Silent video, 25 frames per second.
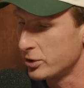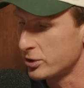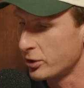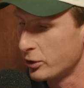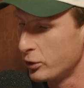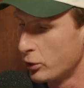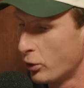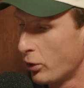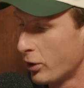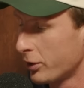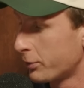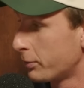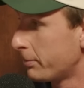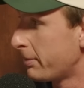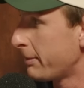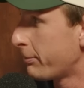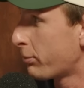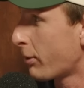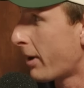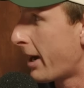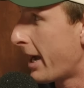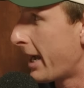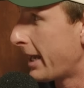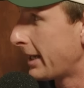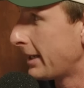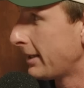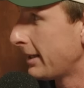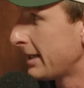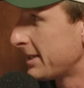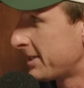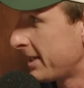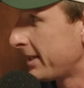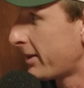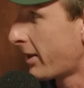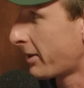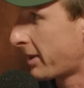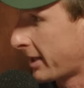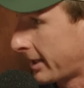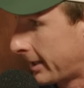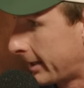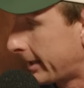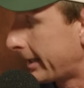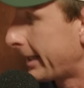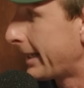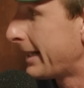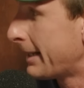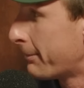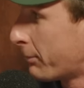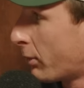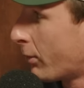So North would be praying. Is he like the
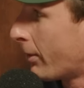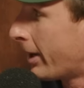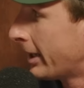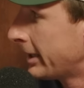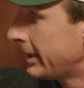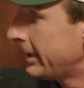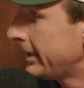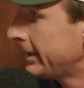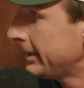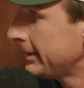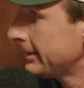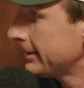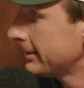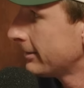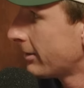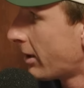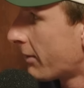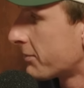clear number one here?